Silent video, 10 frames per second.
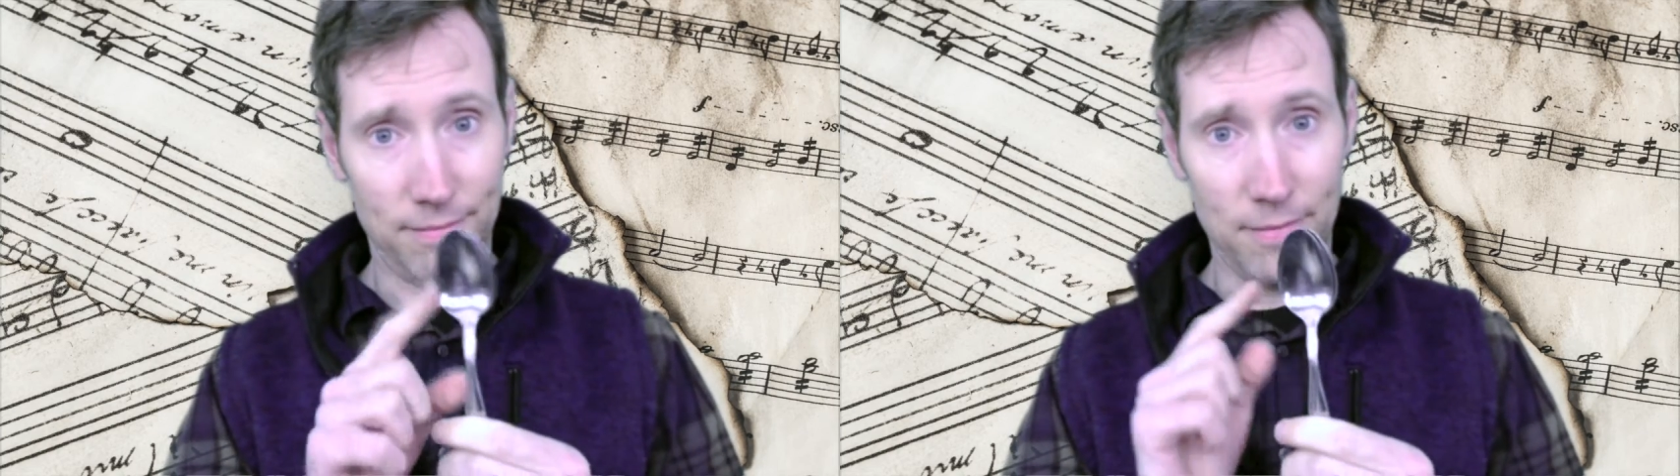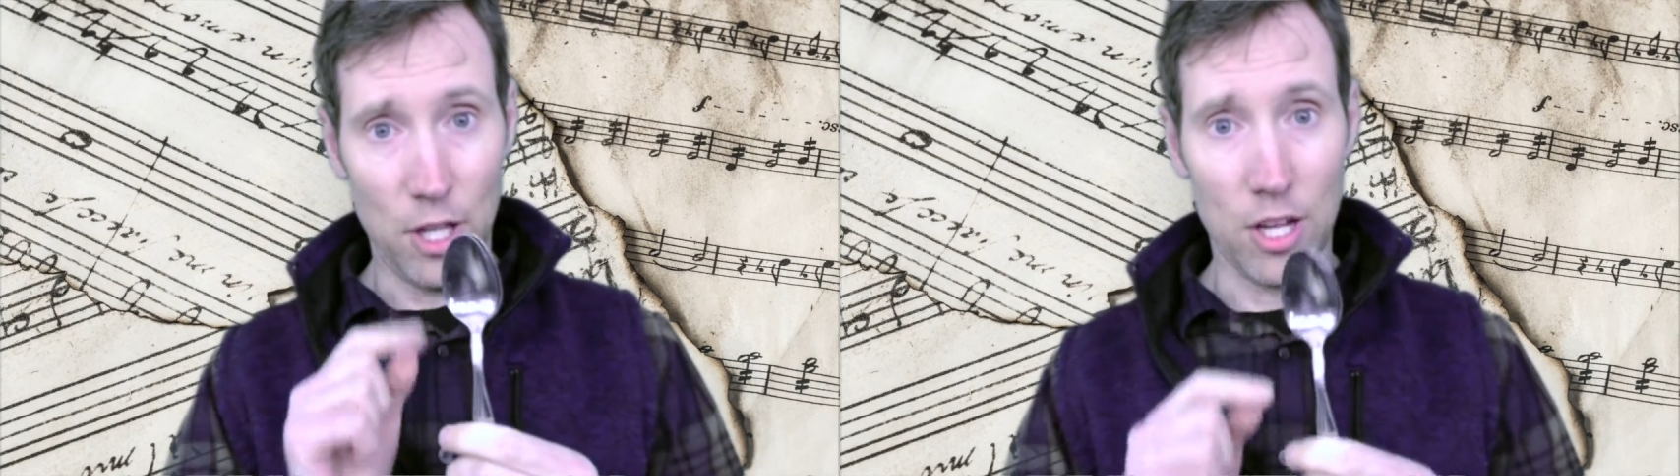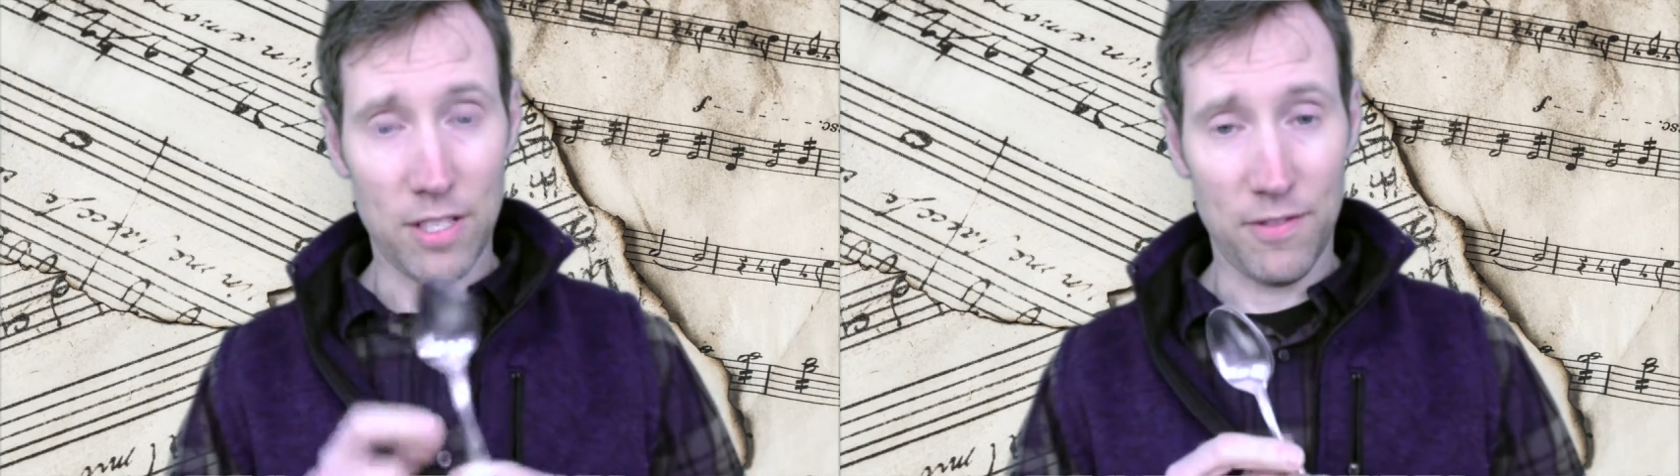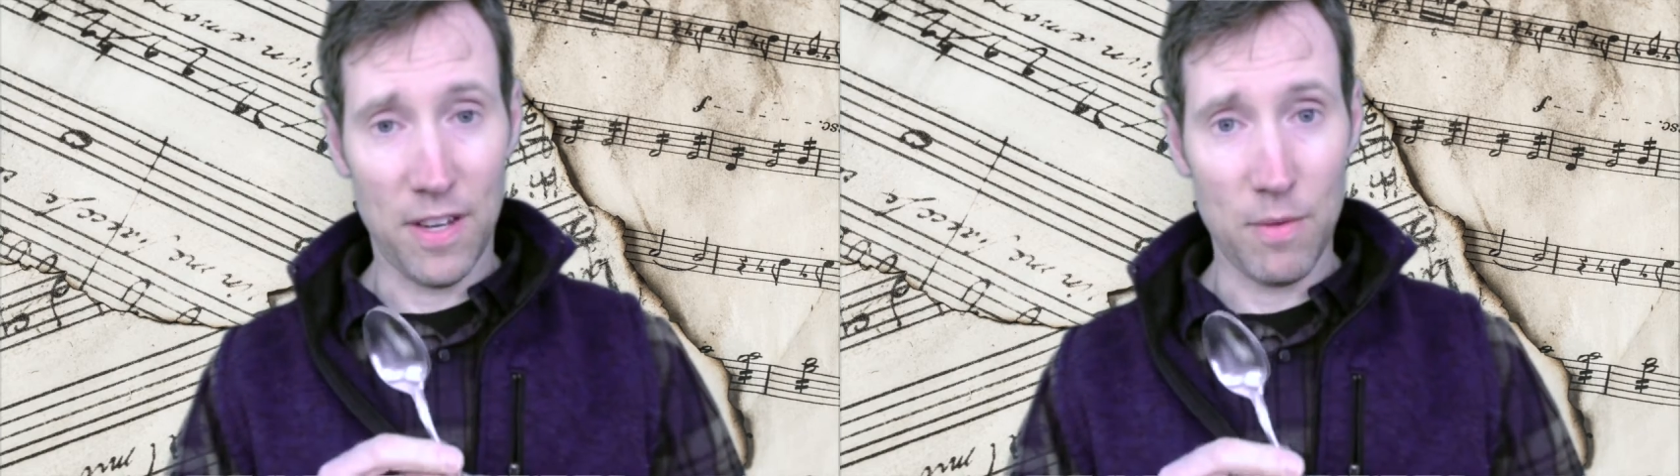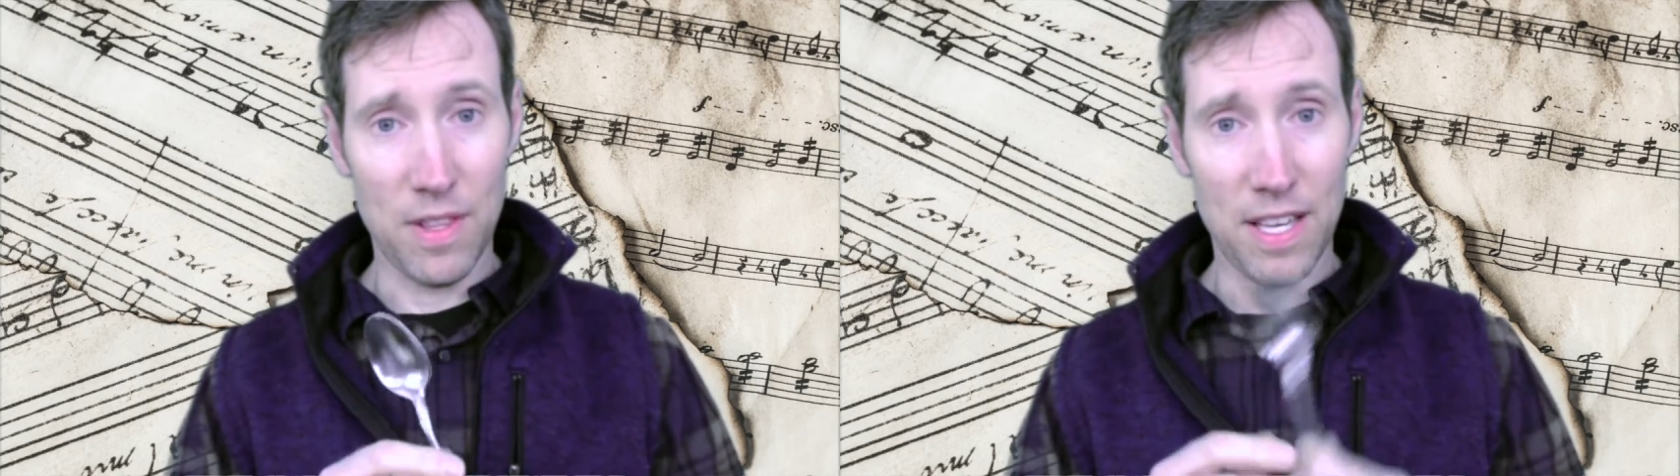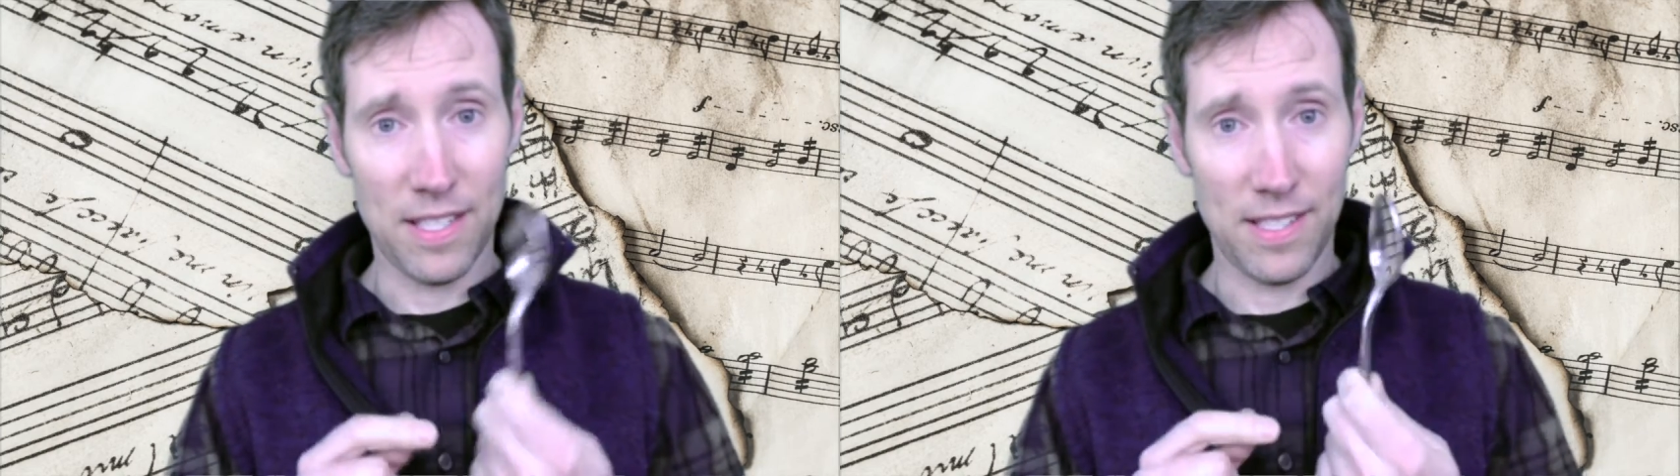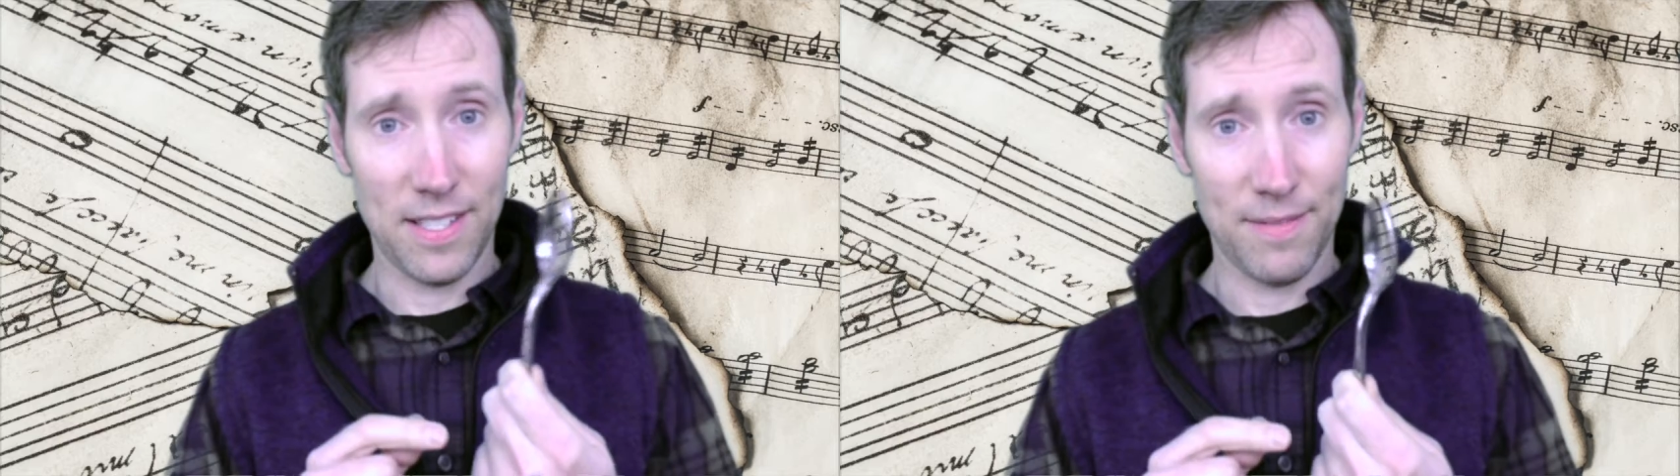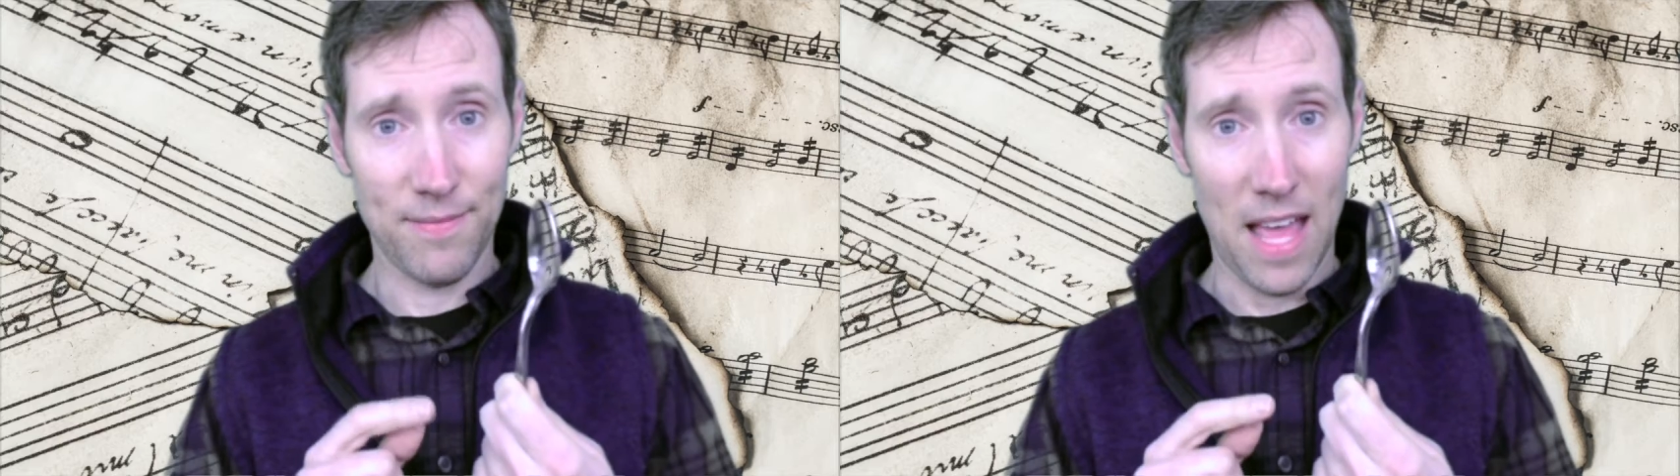Lots of fun with
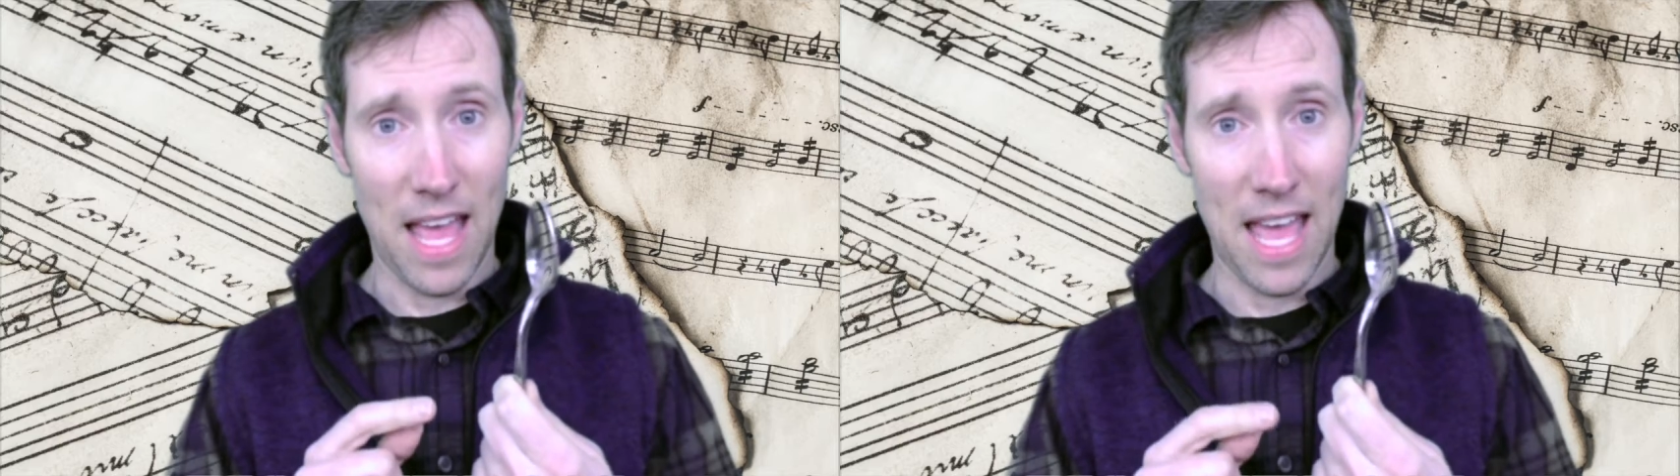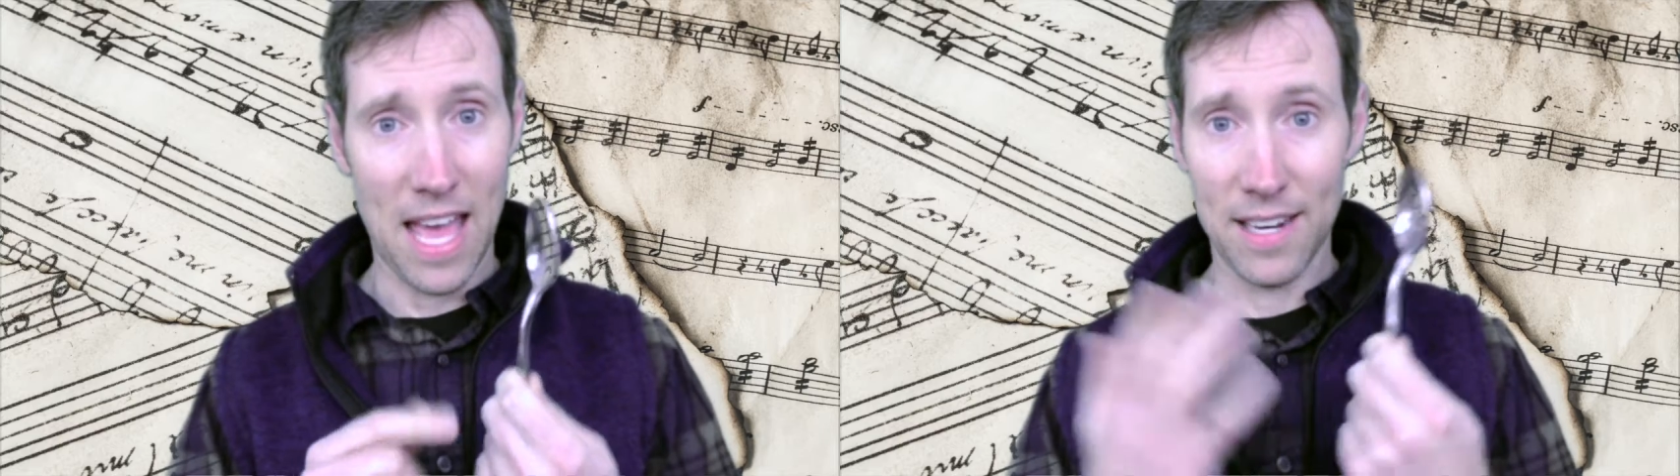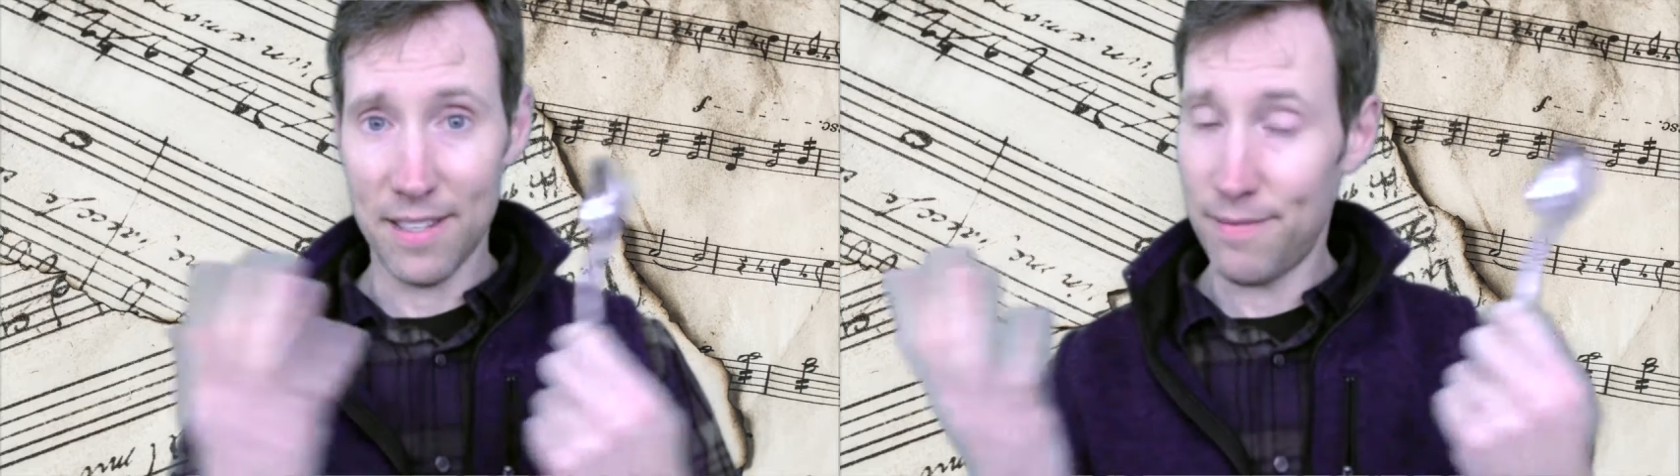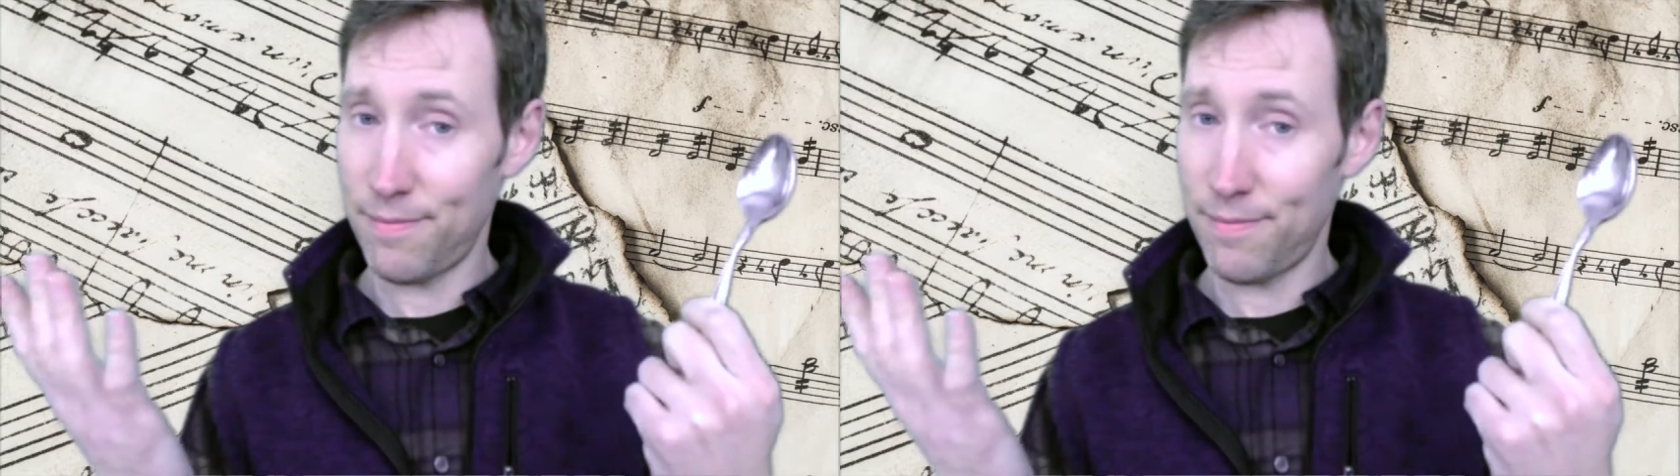this, and